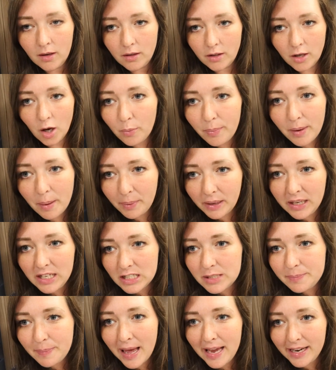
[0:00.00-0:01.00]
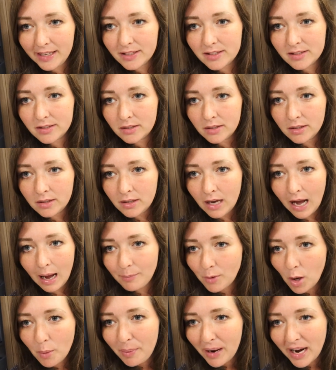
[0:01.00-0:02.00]
No, babe, I need space.
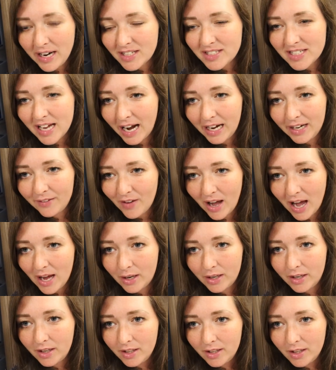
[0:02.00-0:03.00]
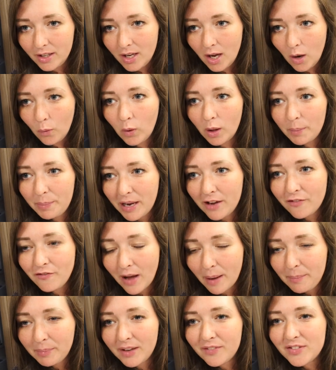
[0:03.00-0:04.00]
I'm not buying a tiny van. We'll be a
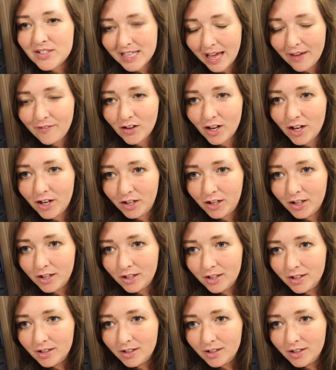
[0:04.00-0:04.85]
family of seven.